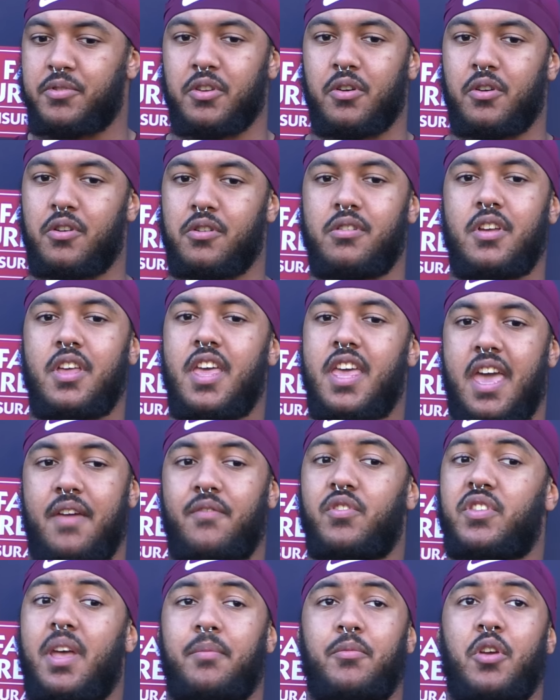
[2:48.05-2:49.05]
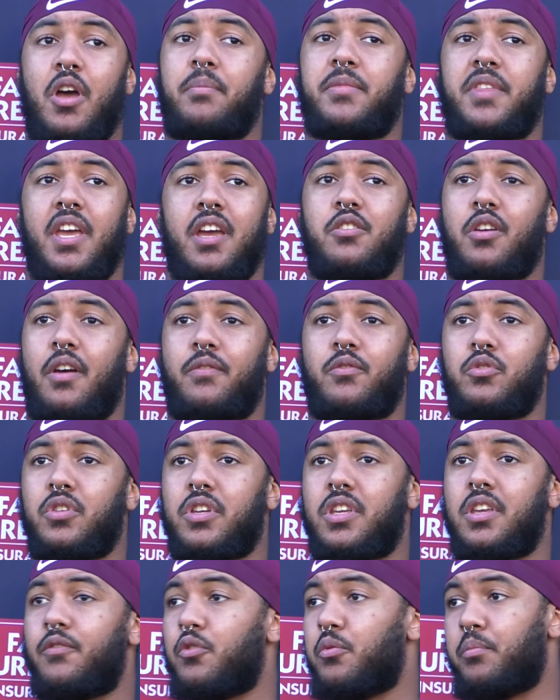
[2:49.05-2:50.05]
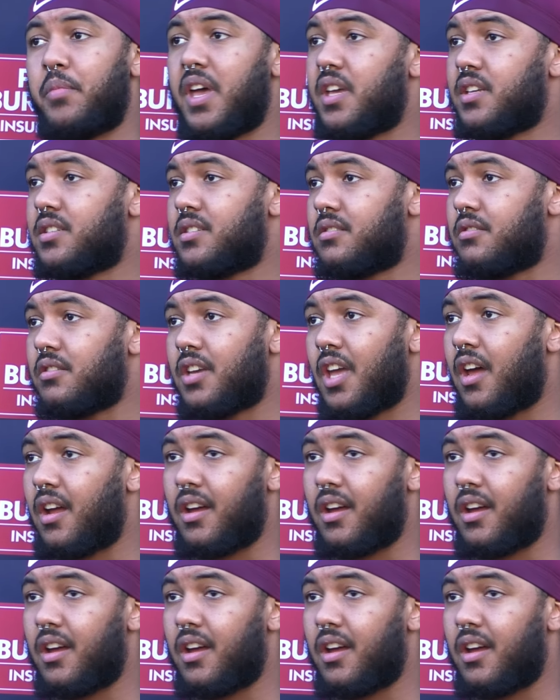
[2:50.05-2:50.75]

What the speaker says: So every time you're up there, you have to give your best.